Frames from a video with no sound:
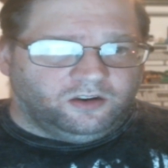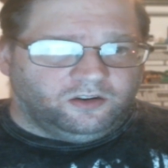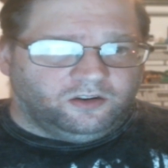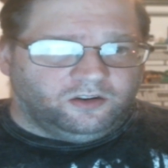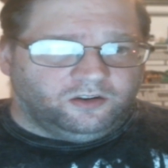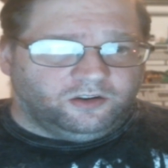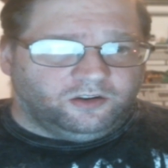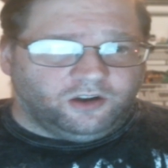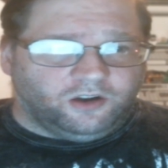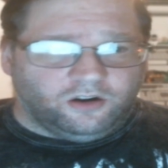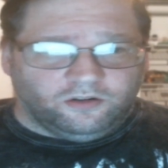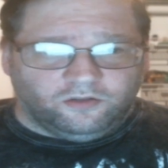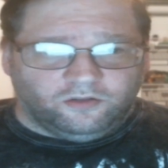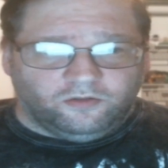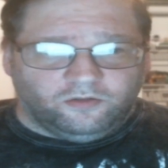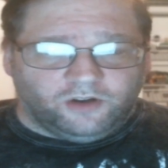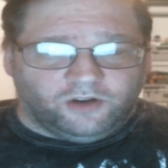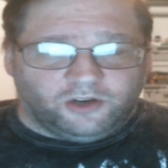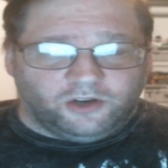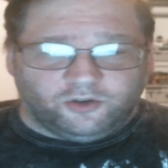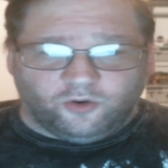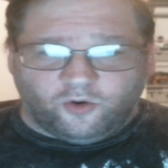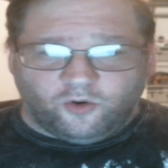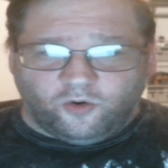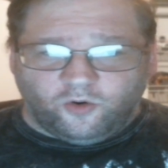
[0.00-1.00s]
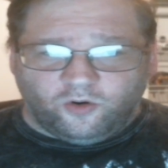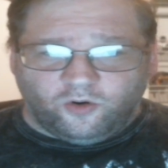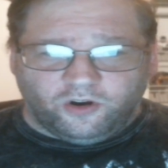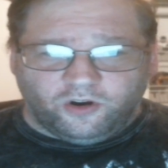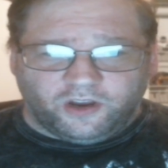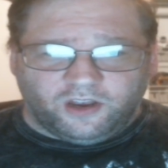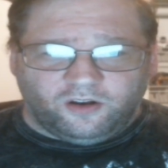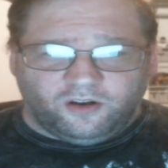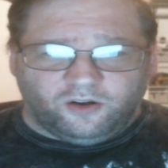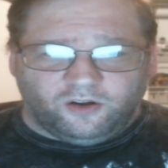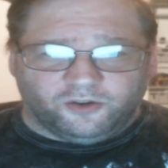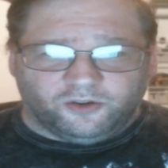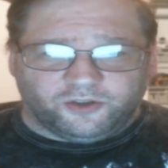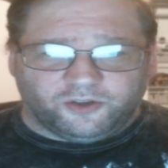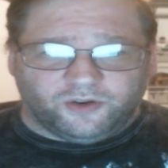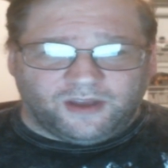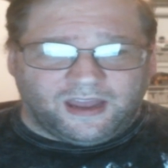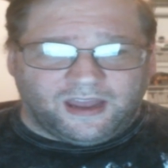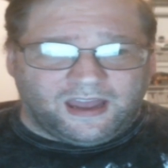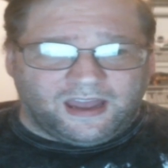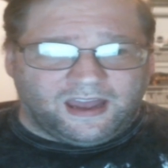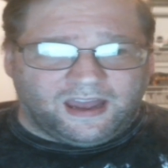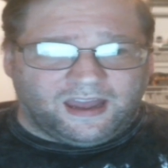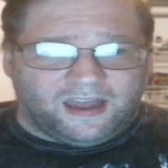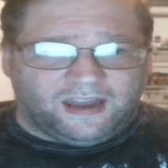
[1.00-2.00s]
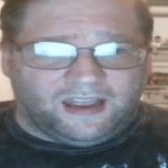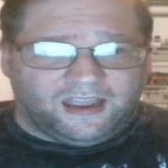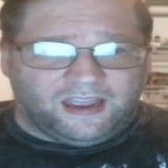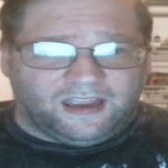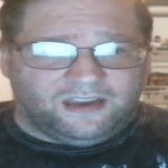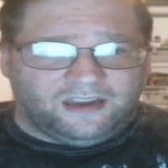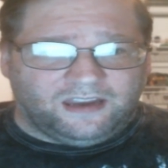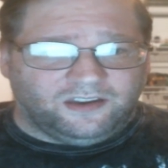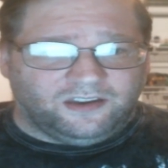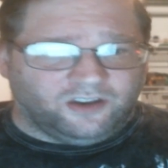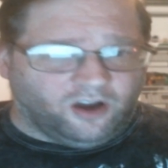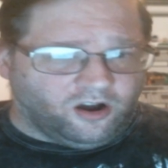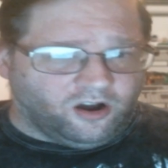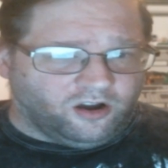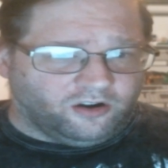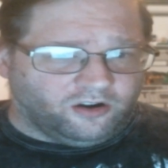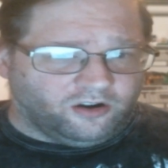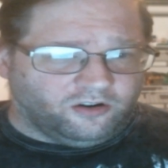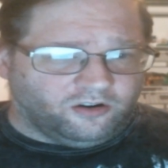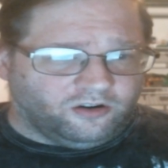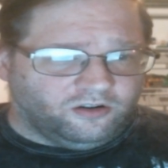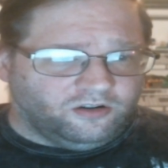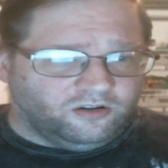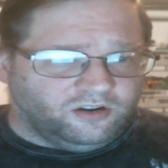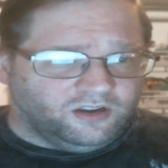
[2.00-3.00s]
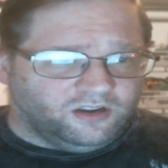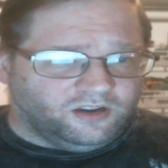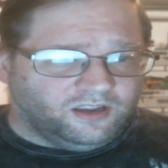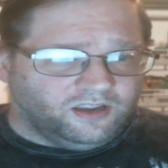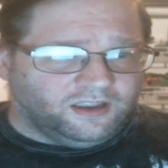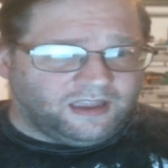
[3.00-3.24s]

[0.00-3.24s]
Dr. Rachel Corrigan also had a daughter,